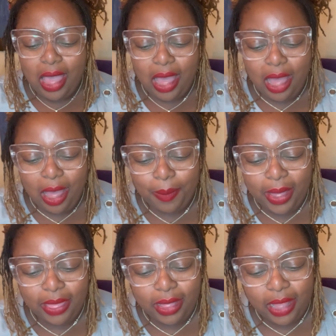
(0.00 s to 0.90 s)

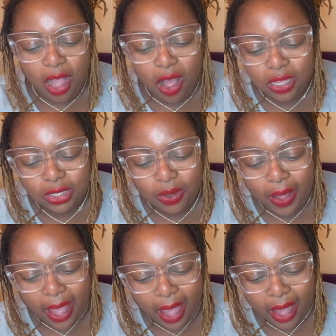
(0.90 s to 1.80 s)
And then they also
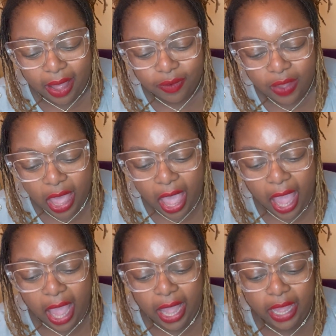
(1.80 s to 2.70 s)
have
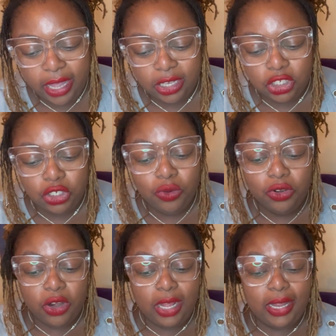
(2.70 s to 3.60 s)
a
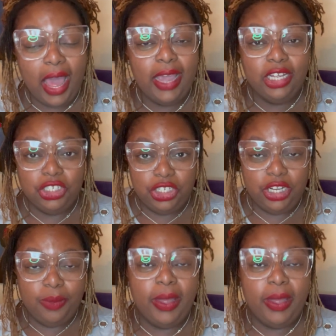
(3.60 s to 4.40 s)
schooner alliance ship.